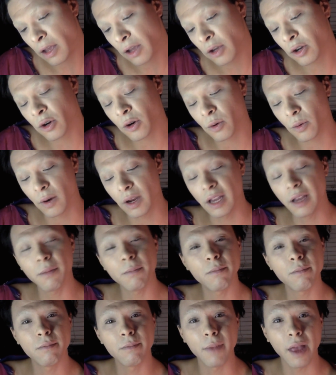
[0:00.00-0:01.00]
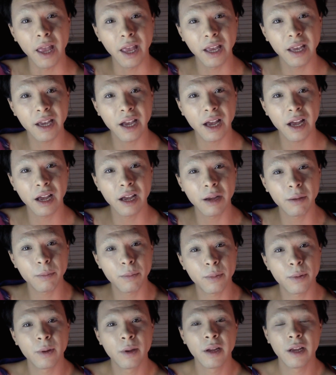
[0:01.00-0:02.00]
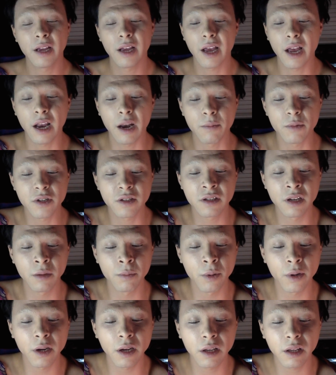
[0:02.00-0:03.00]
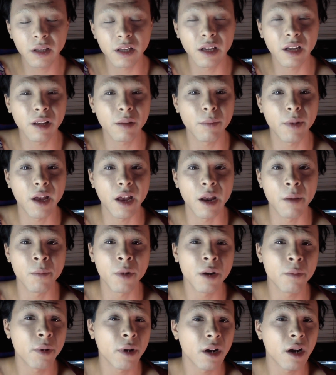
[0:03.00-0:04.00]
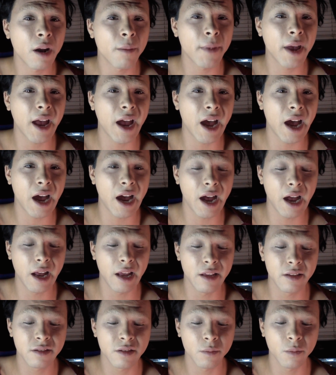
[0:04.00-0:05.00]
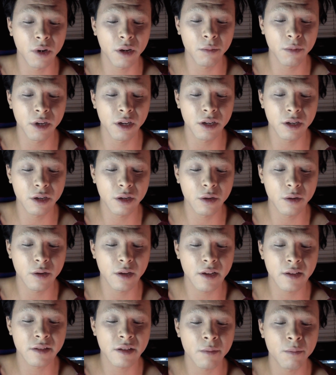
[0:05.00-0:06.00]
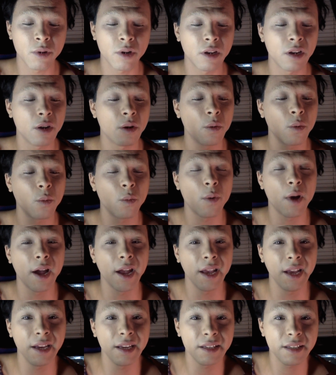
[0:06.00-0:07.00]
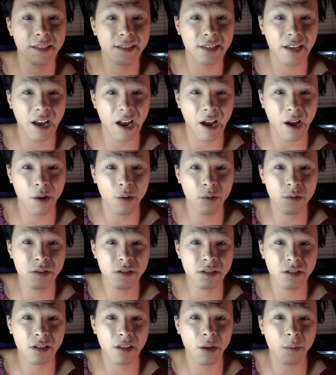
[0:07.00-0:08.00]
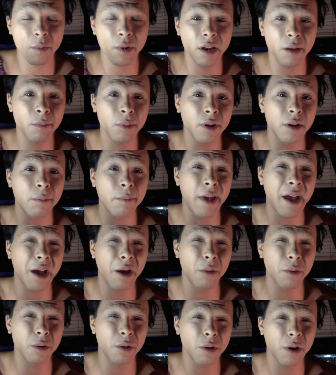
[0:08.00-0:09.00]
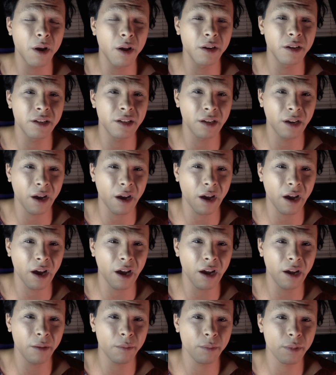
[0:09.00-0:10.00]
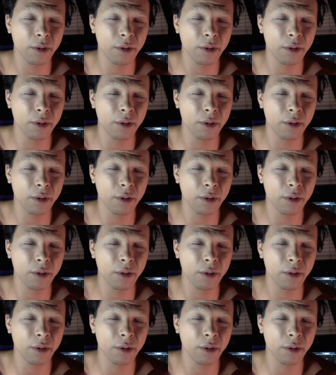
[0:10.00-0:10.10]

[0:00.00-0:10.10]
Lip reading: cream makeup. And I'm just going to put a little bit. I'm going to put it on my eyes. And what I'm going to do is I'm putting a white down so that when I put a powder on top,